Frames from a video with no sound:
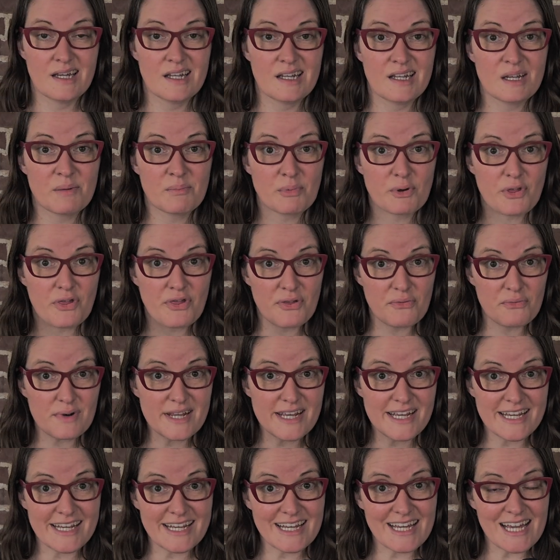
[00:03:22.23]
Number
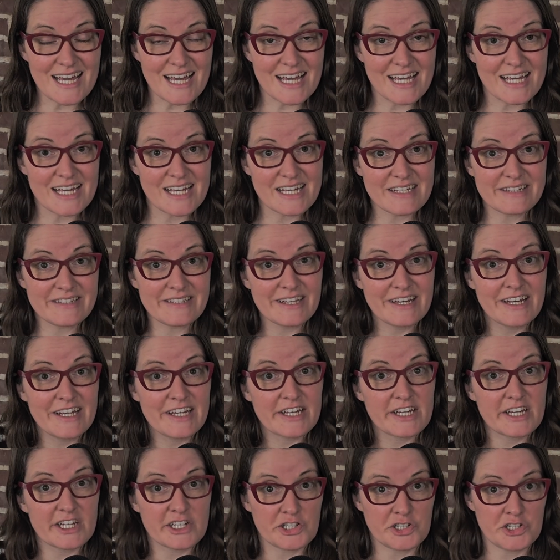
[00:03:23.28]
three is
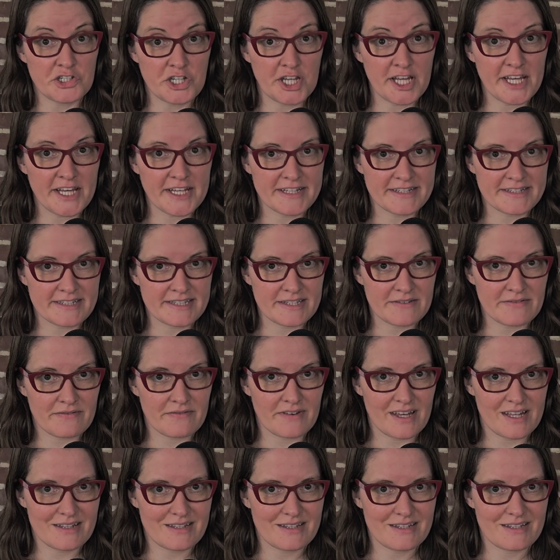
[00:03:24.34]

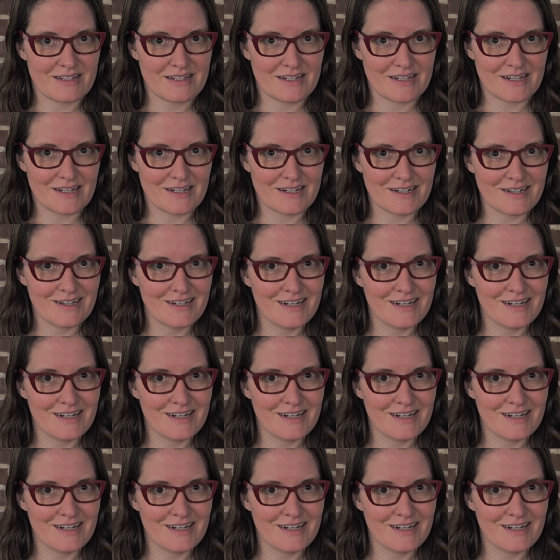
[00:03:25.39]
Geschichtsfenster.